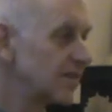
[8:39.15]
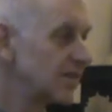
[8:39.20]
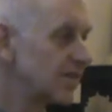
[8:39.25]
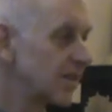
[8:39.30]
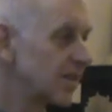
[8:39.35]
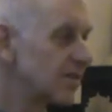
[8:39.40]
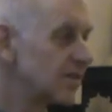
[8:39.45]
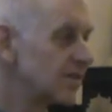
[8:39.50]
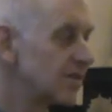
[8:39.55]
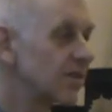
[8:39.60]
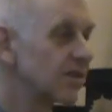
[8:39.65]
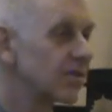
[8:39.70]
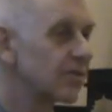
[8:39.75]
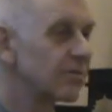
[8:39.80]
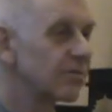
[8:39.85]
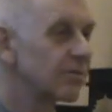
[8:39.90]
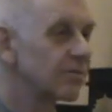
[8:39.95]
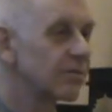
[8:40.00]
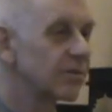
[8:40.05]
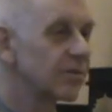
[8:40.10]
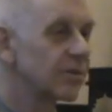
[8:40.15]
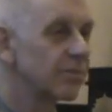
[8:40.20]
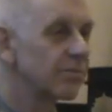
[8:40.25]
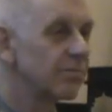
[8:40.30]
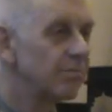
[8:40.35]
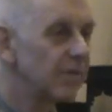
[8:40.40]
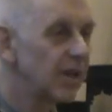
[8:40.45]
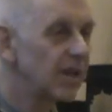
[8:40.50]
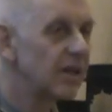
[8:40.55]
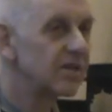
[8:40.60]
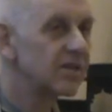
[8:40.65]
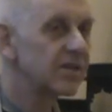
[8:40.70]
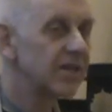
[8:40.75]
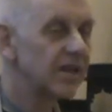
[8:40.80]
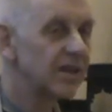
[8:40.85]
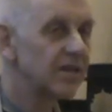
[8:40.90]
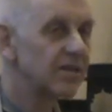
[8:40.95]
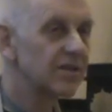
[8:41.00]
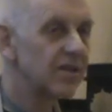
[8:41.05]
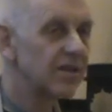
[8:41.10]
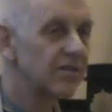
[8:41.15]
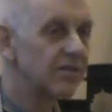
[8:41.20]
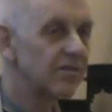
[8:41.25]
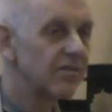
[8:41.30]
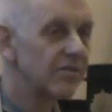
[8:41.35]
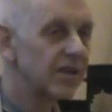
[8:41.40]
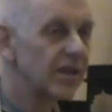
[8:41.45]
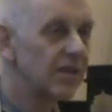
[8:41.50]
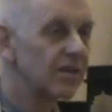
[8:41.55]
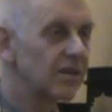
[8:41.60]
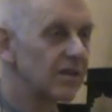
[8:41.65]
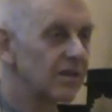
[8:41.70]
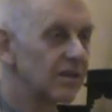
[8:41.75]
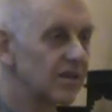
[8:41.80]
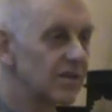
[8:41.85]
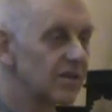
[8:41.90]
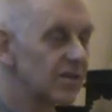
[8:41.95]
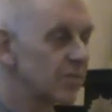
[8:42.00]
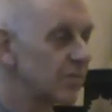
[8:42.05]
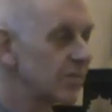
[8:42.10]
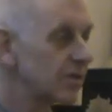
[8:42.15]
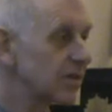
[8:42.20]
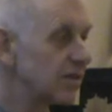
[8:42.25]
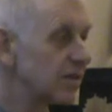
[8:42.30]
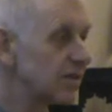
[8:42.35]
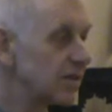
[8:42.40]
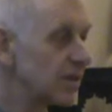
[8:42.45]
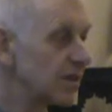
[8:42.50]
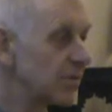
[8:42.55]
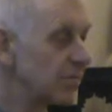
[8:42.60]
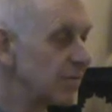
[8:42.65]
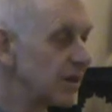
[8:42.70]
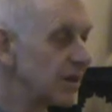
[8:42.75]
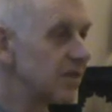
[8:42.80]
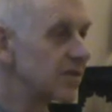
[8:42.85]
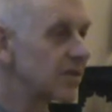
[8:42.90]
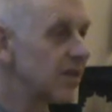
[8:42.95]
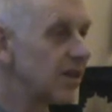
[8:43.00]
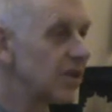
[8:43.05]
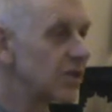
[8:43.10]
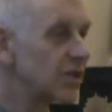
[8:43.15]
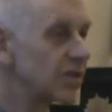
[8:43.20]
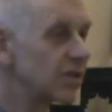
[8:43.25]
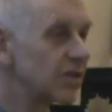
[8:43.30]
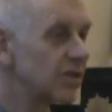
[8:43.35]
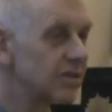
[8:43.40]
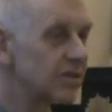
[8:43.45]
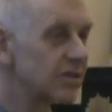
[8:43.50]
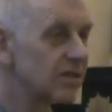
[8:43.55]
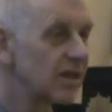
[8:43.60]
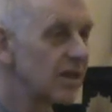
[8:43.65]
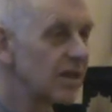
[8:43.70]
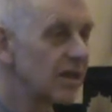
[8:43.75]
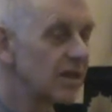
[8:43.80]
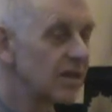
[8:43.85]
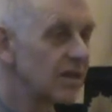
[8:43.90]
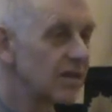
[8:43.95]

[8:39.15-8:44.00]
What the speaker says: That's another word, meditate, and thinking, as someone would say, meditation is